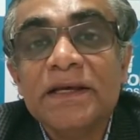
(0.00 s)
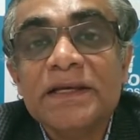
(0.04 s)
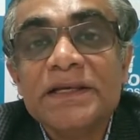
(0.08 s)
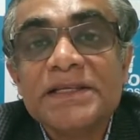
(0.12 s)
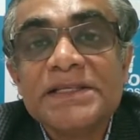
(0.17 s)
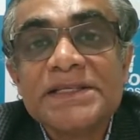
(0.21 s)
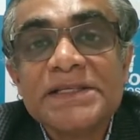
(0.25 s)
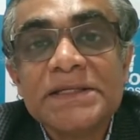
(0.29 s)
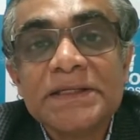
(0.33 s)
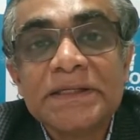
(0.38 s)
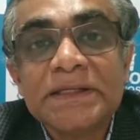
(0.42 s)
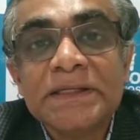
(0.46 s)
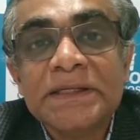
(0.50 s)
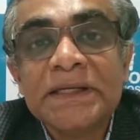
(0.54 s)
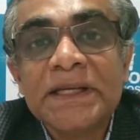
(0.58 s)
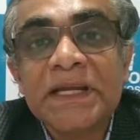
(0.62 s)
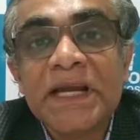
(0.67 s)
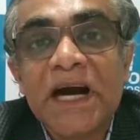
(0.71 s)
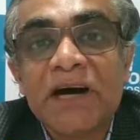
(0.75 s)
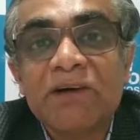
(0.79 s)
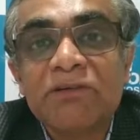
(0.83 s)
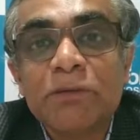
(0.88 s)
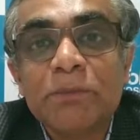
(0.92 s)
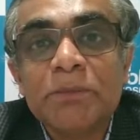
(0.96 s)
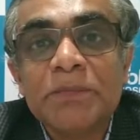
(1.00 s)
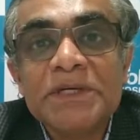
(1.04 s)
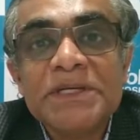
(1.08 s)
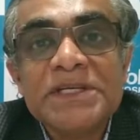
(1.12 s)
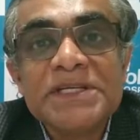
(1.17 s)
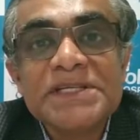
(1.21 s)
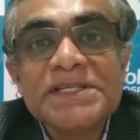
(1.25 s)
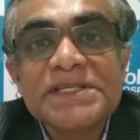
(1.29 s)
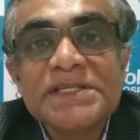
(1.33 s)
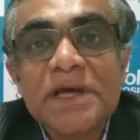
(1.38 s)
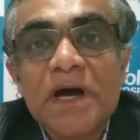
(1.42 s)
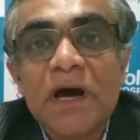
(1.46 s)
Certain
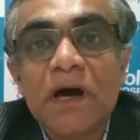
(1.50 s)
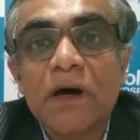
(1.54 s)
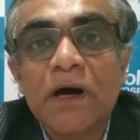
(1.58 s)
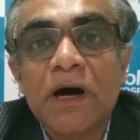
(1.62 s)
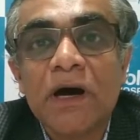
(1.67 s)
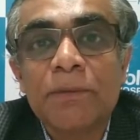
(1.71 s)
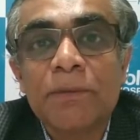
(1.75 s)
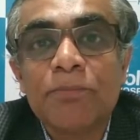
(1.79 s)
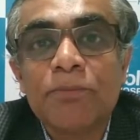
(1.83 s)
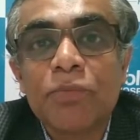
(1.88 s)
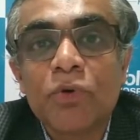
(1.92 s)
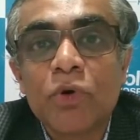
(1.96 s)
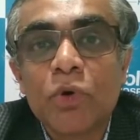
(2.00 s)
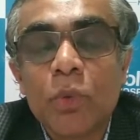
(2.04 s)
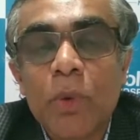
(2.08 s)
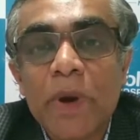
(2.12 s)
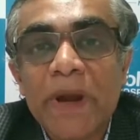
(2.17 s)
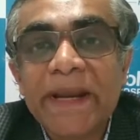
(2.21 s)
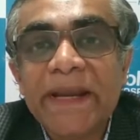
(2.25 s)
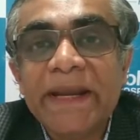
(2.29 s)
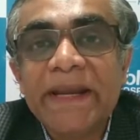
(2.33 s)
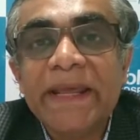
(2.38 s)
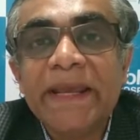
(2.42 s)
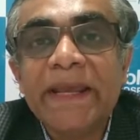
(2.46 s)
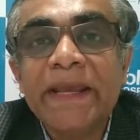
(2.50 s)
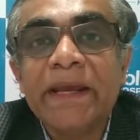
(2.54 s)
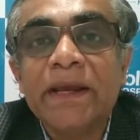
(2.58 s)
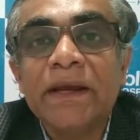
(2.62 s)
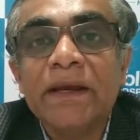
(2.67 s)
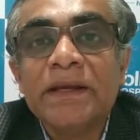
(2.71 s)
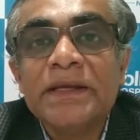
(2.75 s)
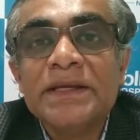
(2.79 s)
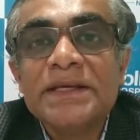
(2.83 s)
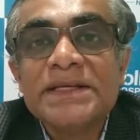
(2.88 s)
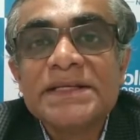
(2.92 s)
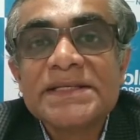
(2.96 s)
governments are
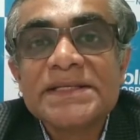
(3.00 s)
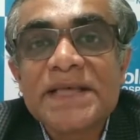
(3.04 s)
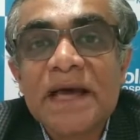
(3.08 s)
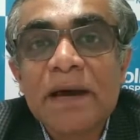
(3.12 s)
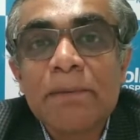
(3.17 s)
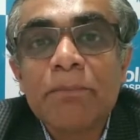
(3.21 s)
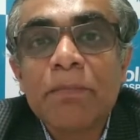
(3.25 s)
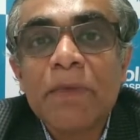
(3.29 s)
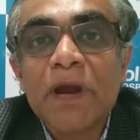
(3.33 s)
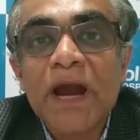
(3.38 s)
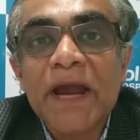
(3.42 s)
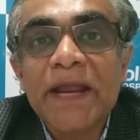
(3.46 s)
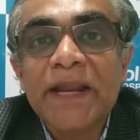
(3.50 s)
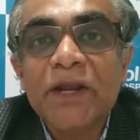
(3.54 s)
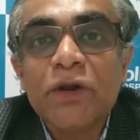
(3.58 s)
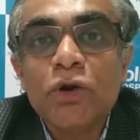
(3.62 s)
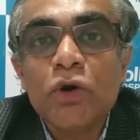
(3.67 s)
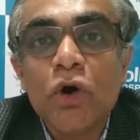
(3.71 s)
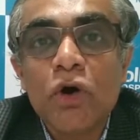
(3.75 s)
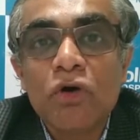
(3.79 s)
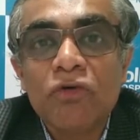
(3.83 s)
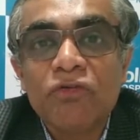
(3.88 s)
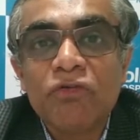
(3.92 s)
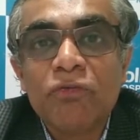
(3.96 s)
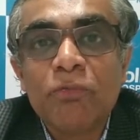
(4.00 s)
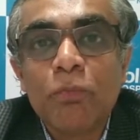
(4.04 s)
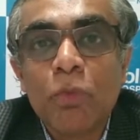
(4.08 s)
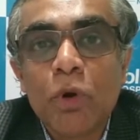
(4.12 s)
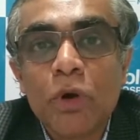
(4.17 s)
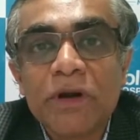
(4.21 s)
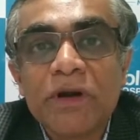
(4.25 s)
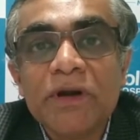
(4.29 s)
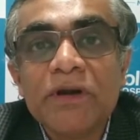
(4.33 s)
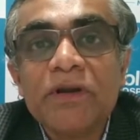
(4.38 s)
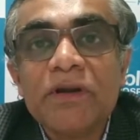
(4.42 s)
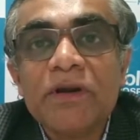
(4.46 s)
providing some kind of
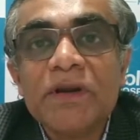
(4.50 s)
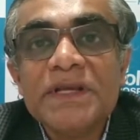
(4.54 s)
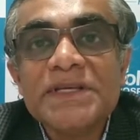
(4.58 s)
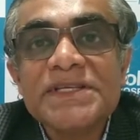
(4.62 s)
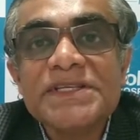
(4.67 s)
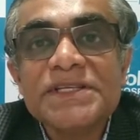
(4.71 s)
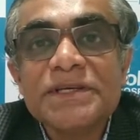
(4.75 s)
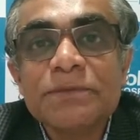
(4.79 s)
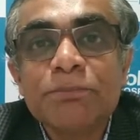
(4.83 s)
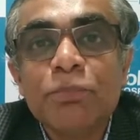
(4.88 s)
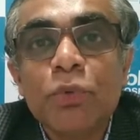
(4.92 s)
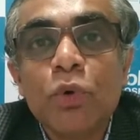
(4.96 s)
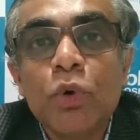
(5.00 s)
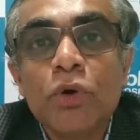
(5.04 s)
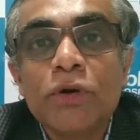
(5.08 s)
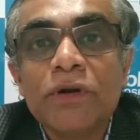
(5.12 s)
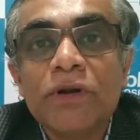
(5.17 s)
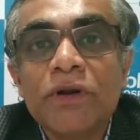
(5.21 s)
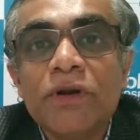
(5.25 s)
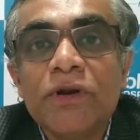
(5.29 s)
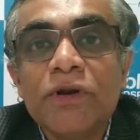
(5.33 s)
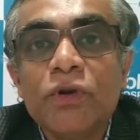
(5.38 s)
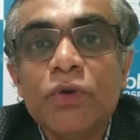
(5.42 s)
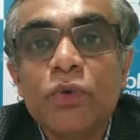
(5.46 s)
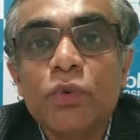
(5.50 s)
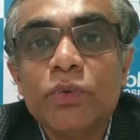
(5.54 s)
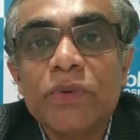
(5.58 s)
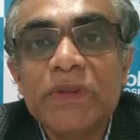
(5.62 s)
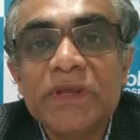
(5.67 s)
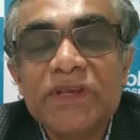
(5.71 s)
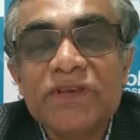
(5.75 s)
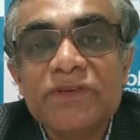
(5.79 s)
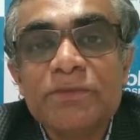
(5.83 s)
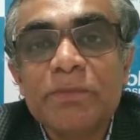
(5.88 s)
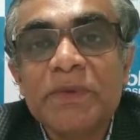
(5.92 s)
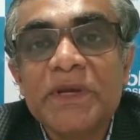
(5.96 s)
monetary support to
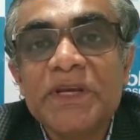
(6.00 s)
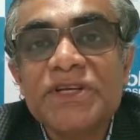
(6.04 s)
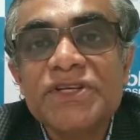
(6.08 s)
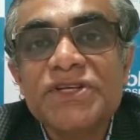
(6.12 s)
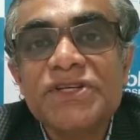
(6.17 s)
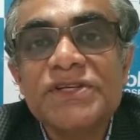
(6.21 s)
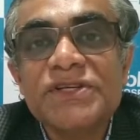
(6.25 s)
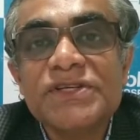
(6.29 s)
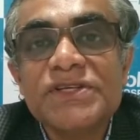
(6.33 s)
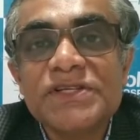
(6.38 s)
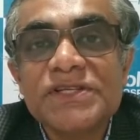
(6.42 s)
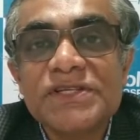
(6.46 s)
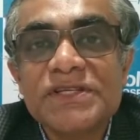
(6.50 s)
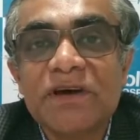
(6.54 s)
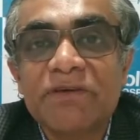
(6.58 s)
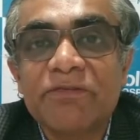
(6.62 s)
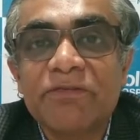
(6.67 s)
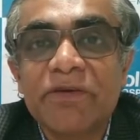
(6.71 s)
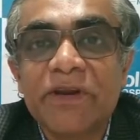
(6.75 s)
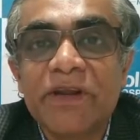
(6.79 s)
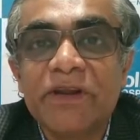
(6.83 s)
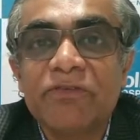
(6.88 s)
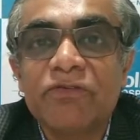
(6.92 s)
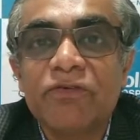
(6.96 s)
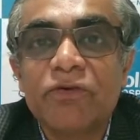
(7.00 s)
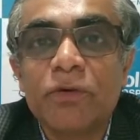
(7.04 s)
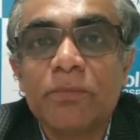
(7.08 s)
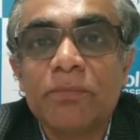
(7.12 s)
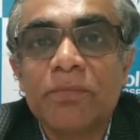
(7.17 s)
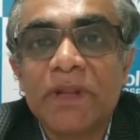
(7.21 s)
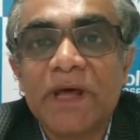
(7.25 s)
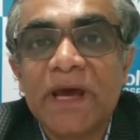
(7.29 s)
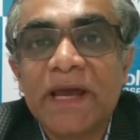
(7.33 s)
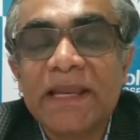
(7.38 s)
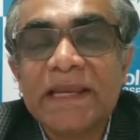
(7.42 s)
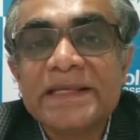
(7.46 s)
these patients suffering from
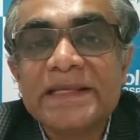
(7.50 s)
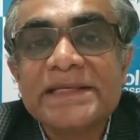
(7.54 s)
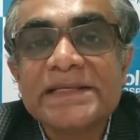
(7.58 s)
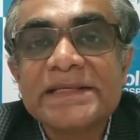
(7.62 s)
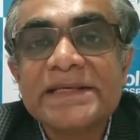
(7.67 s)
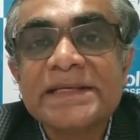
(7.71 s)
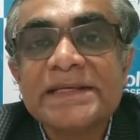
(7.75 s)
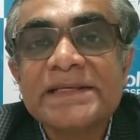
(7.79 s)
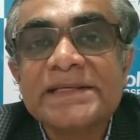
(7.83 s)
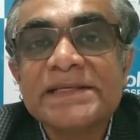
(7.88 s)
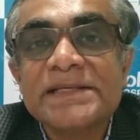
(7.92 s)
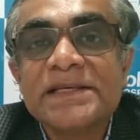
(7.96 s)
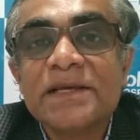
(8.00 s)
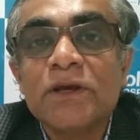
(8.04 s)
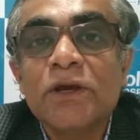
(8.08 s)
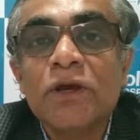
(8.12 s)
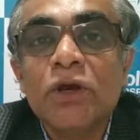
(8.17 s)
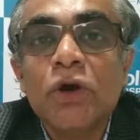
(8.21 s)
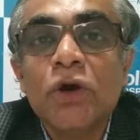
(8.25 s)
dialysis.